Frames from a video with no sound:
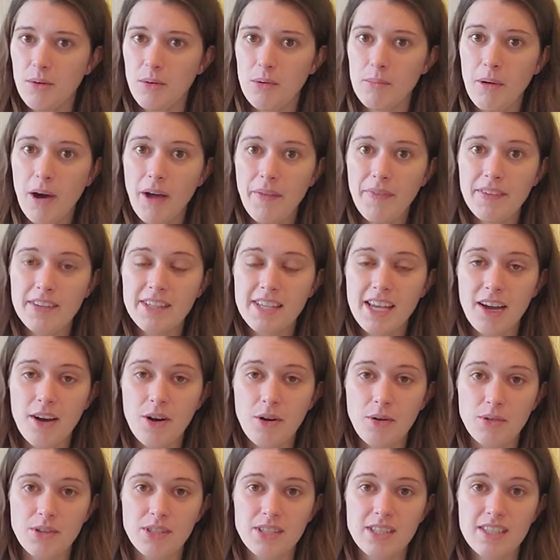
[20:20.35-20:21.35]
we bought this
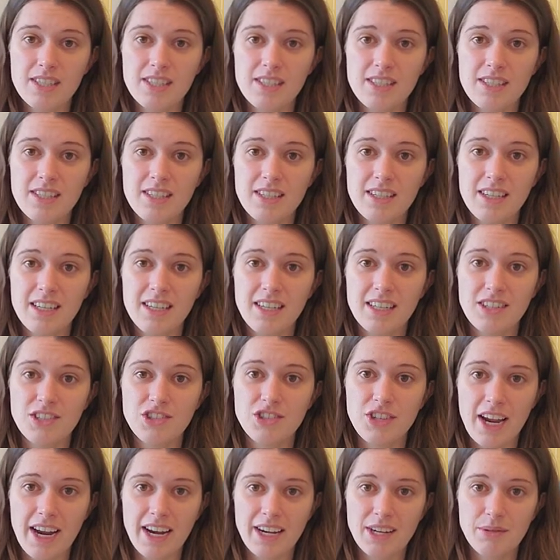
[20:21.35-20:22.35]
house in
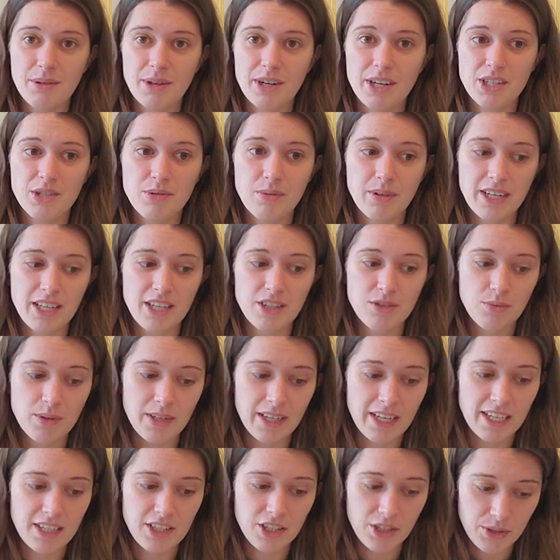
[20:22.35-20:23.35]
January
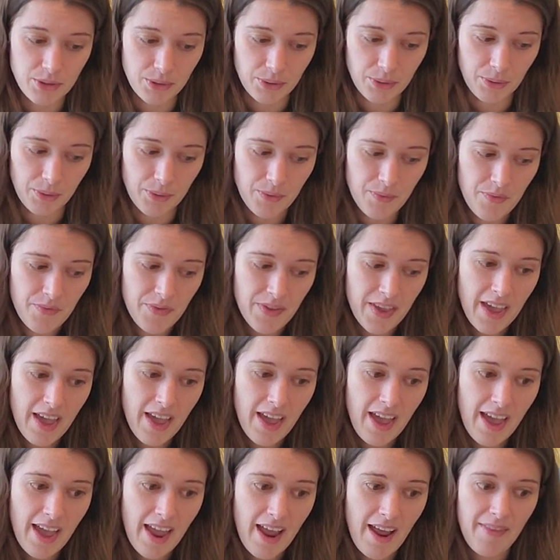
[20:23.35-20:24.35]
2022.
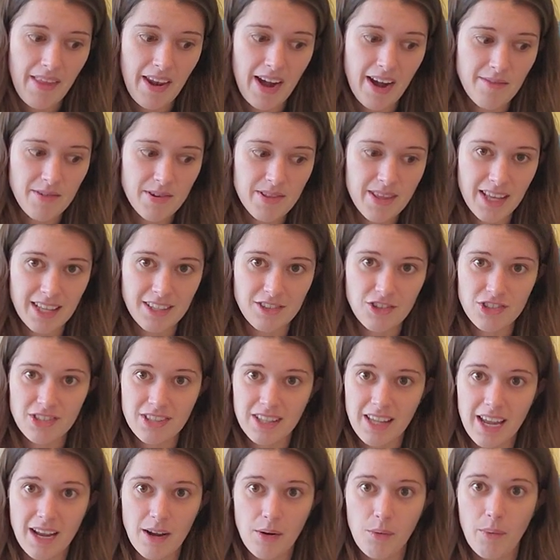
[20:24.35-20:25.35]
And then everything just
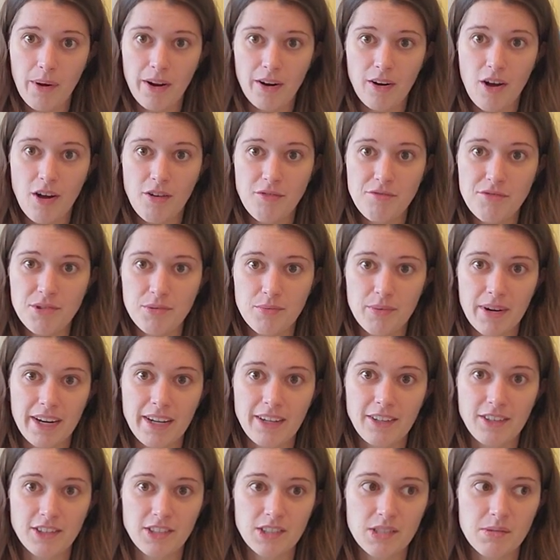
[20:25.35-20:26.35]
like went off the
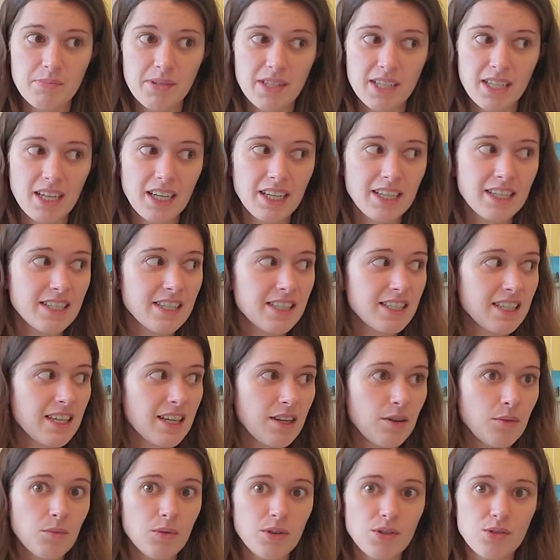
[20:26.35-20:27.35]
rails because
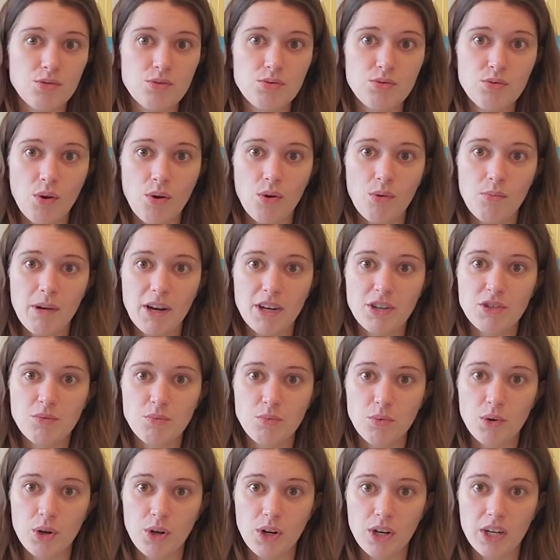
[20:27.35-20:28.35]
it was so much
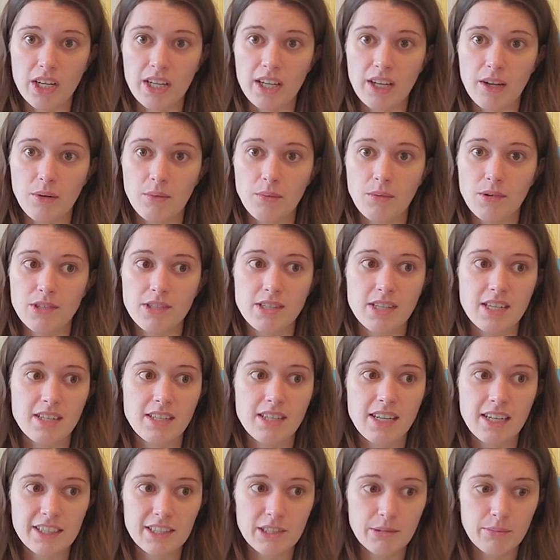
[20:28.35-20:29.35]
work. It was in
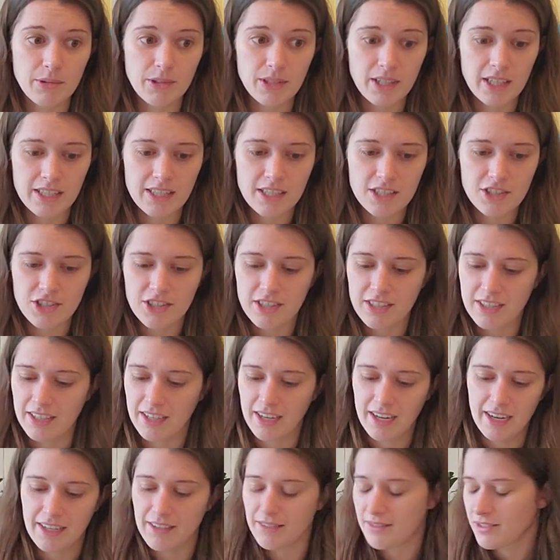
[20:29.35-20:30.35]
terrible condition.
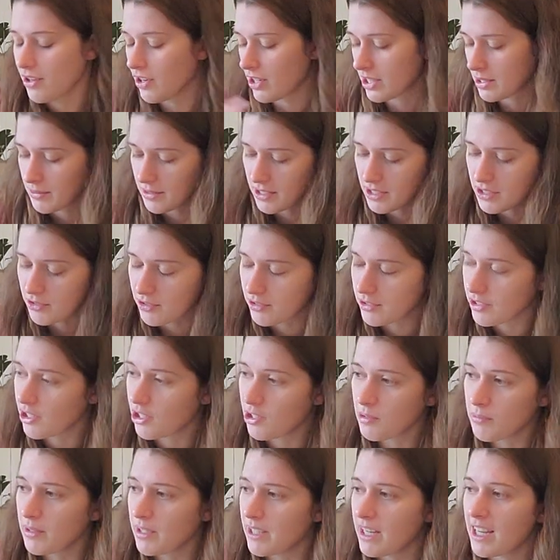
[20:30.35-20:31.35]
I talked about this
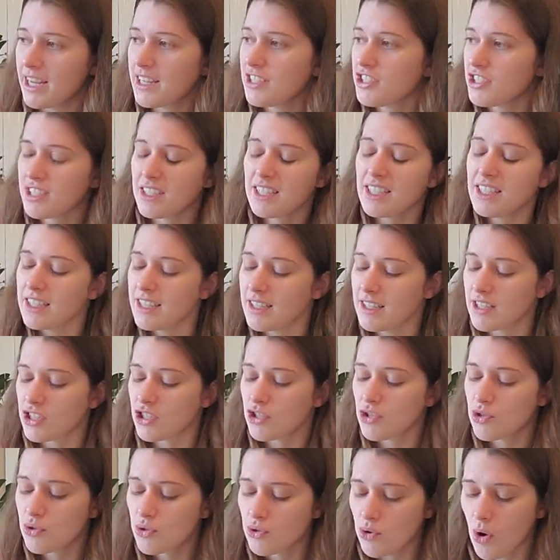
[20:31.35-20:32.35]
earlier, but it just needed
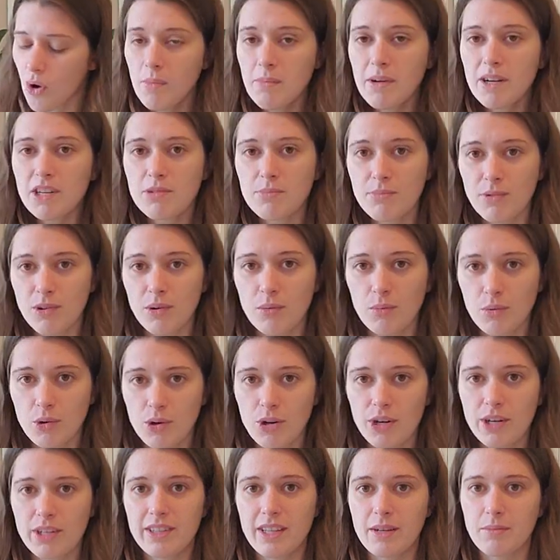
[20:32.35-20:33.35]
so much more
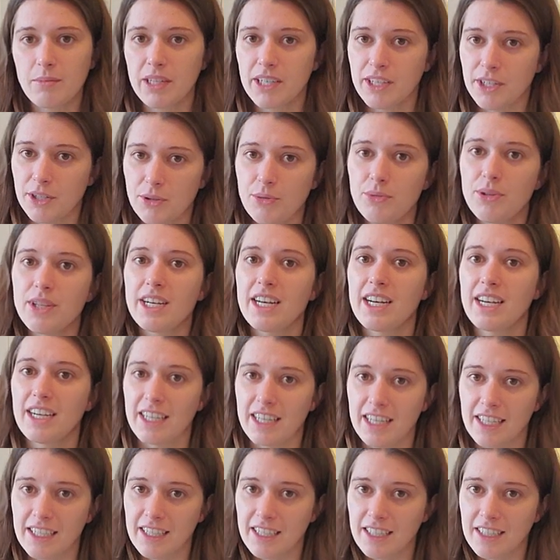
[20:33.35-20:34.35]
work than we knew that it
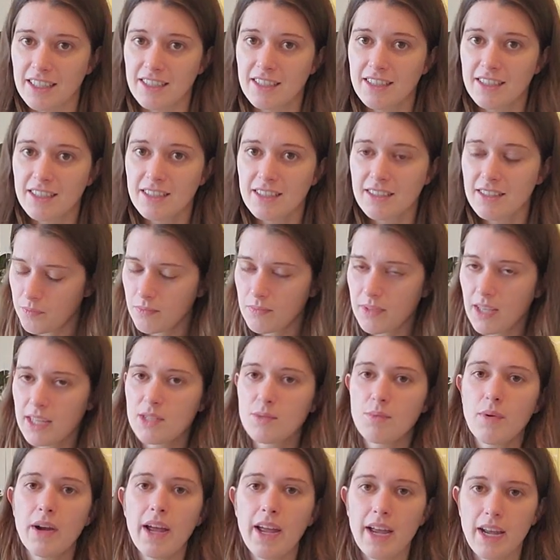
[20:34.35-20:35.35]
needed.
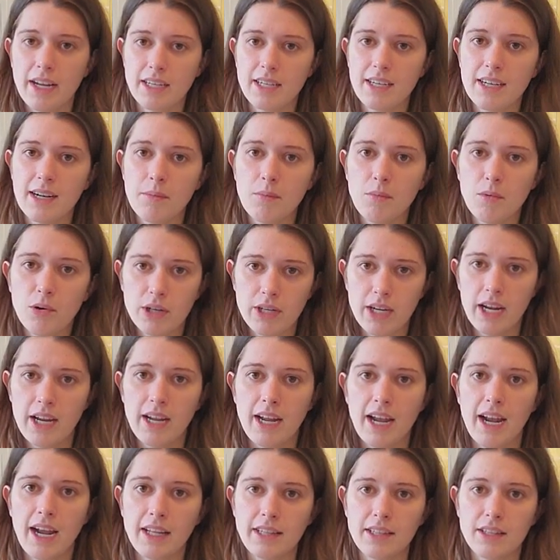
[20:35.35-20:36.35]
That's why I ended up
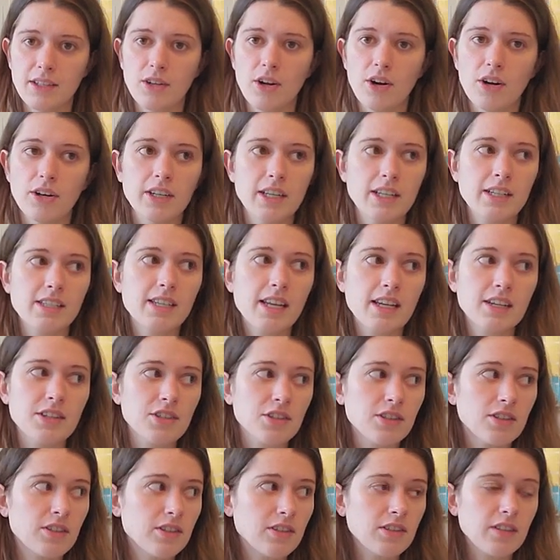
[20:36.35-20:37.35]
working at the garden
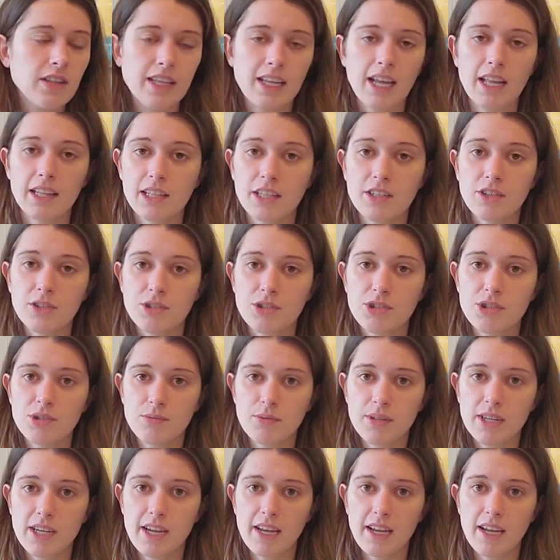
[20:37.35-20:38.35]
center, like at the
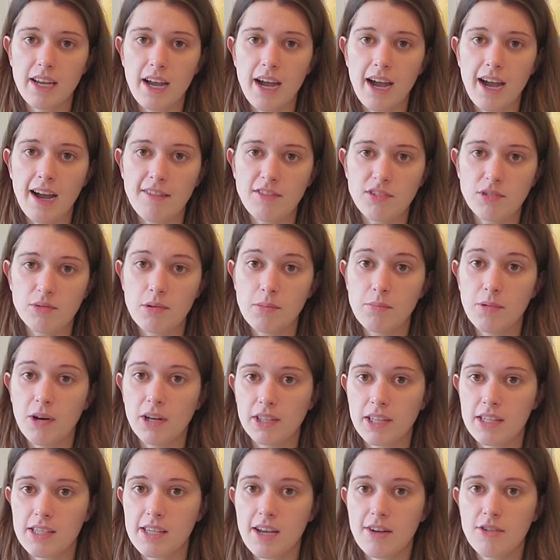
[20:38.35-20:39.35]
nursery, after we
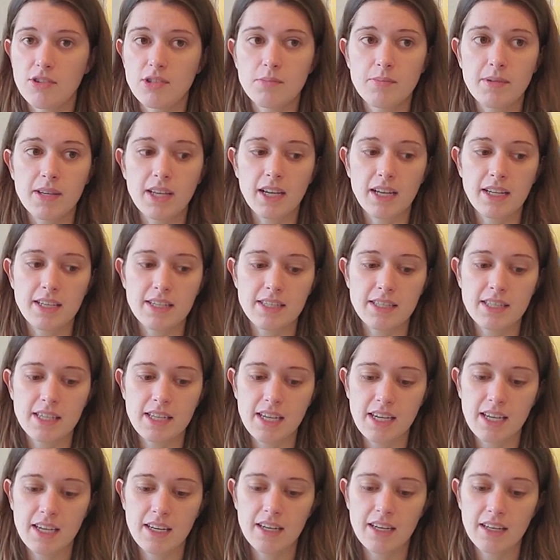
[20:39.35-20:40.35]
bought this house, because
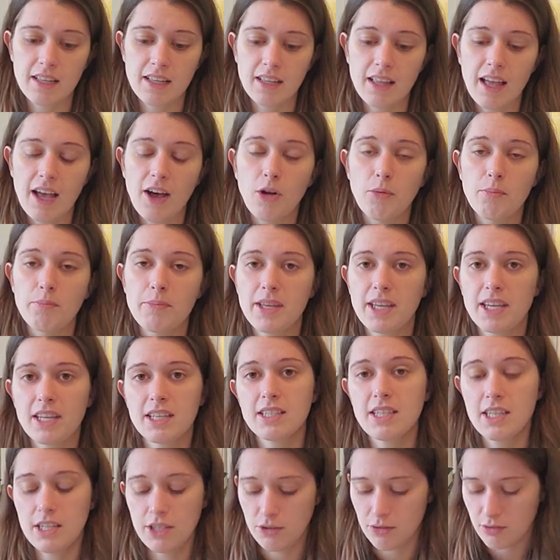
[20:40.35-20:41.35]
it helped me
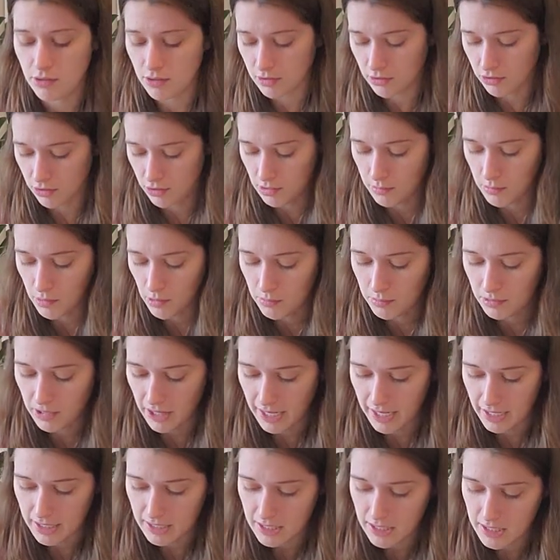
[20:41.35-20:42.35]
continue to learn about
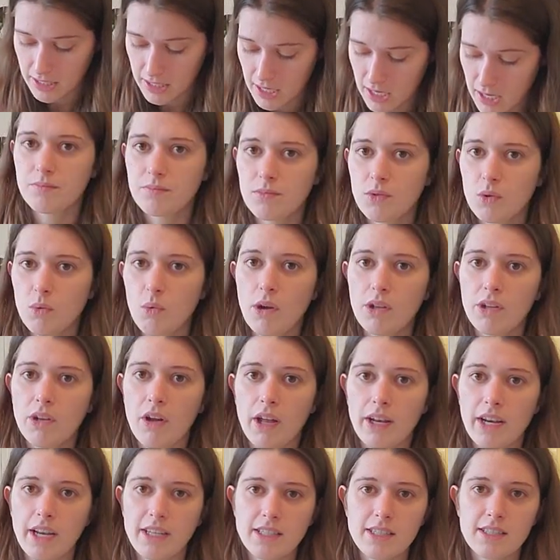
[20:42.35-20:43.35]
plants while
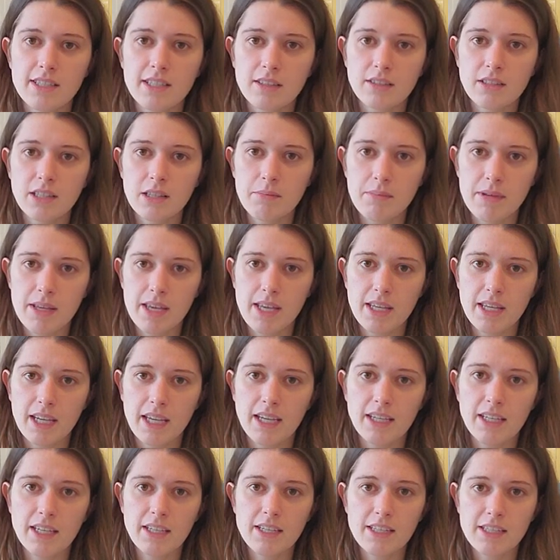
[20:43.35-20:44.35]
not necessarily being
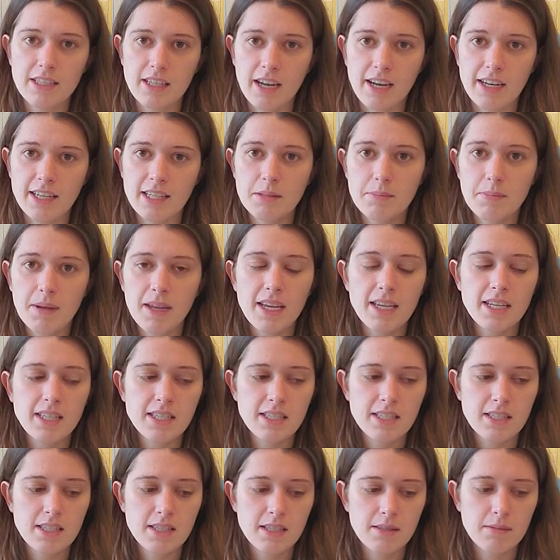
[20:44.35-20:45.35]
in a design
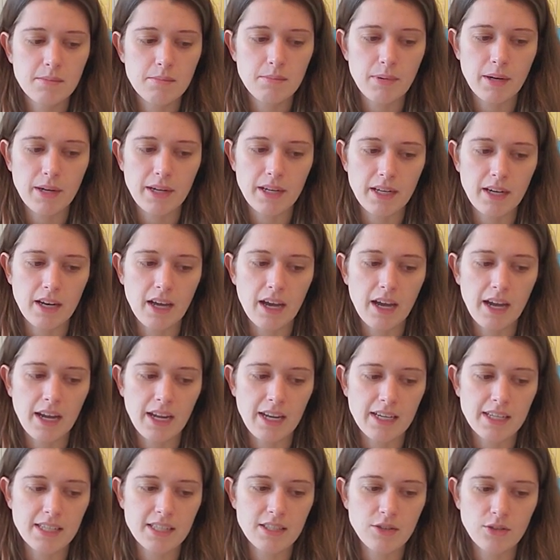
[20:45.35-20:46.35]
space, but
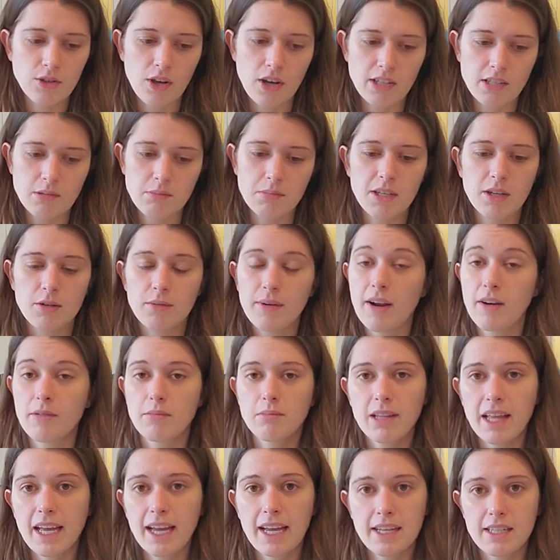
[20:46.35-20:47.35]
I still got to be
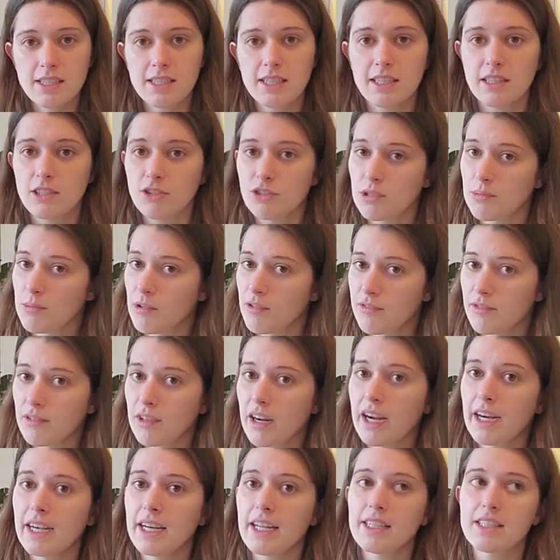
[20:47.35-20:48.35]
around plants and learn about
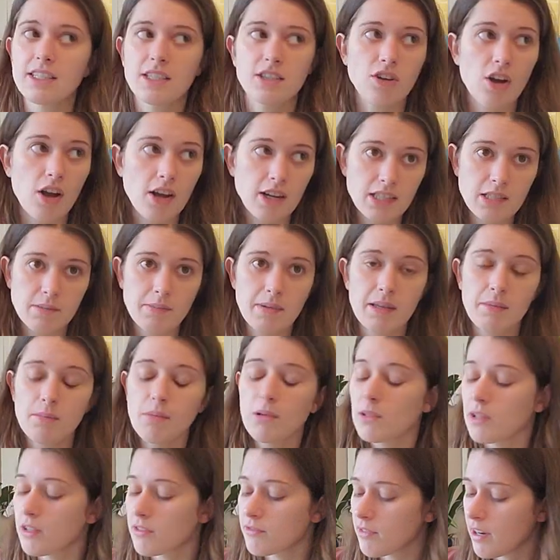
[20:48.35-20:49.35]
varieties and talk to
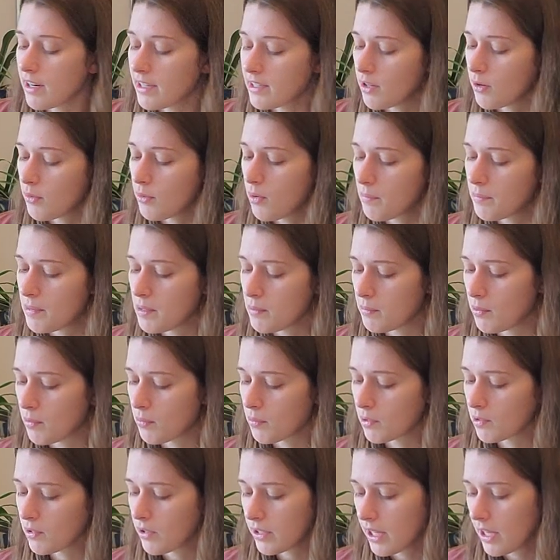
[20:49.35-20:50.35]
people and find out what people
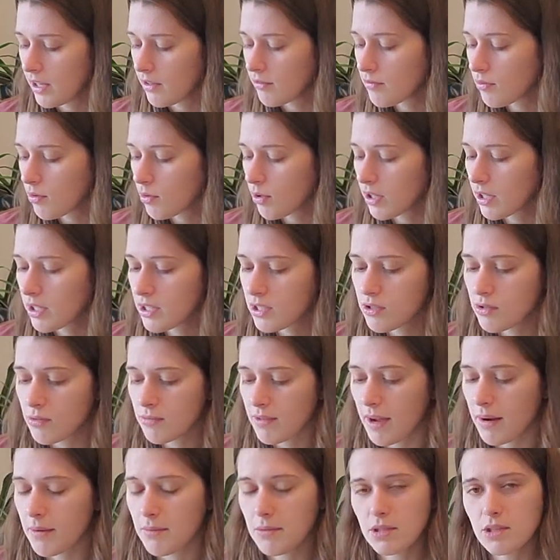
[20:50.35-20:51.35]
were looking for. So
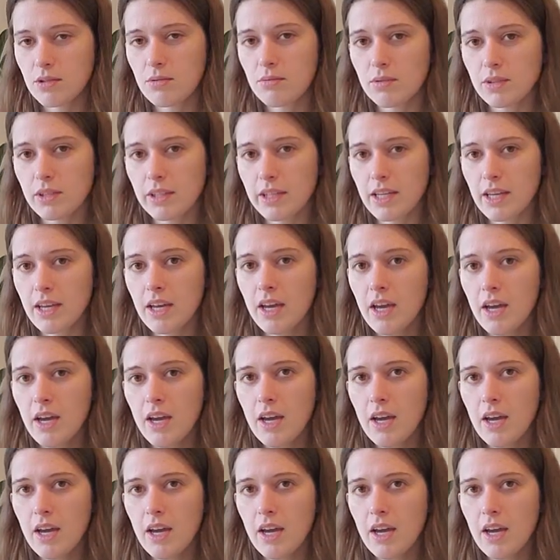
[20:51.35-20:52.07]
that was a really